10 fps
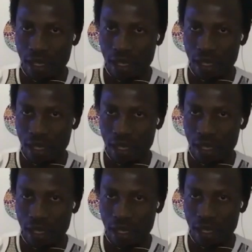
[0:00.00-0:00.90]
because you
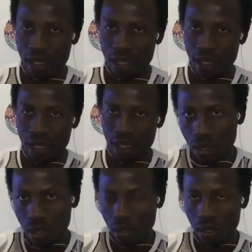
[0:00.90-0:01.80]
ate well
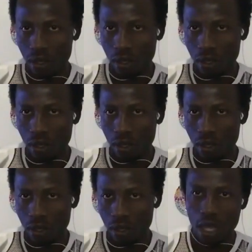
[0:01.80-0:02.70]

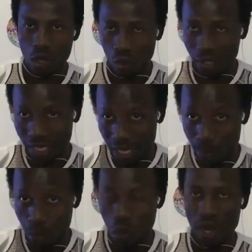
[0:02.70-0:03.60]
yesterday, you sleep
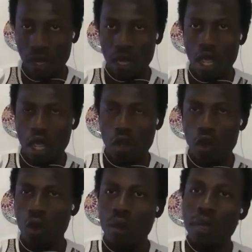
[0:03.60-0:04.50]
well,
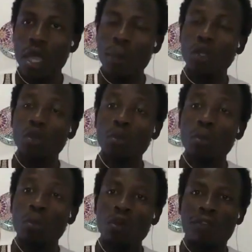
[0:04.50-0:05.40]
you will be able to
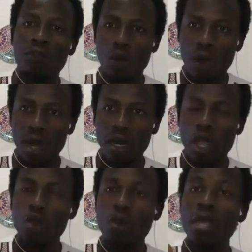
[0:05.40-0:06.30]
move forward.
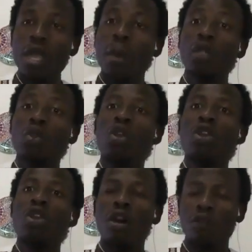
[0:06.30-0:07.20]
You will be able to
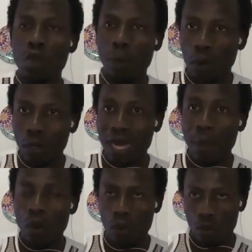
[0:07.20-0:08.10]
love your brother
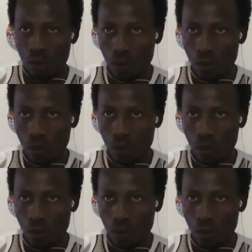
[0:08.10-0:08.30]
more.